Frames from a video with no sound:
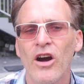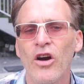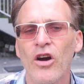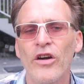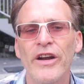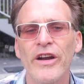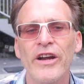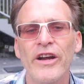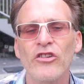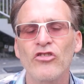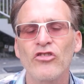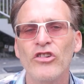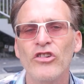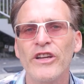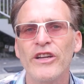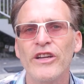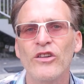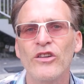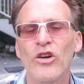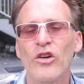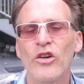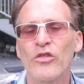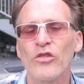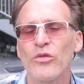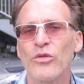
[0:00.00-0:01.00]
are
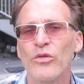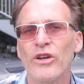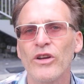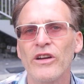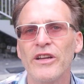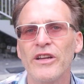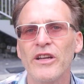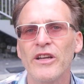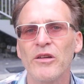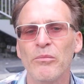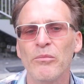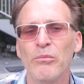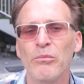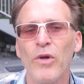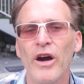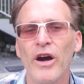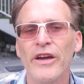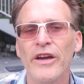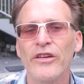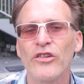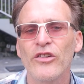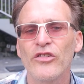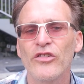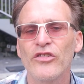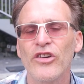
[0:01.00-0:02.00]
actually not really
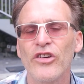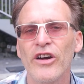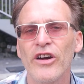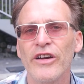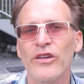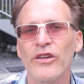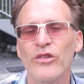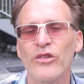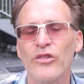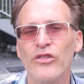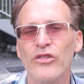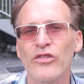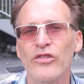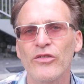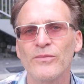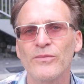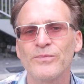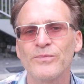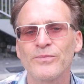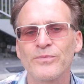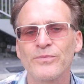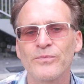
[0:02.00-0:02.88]
my desires.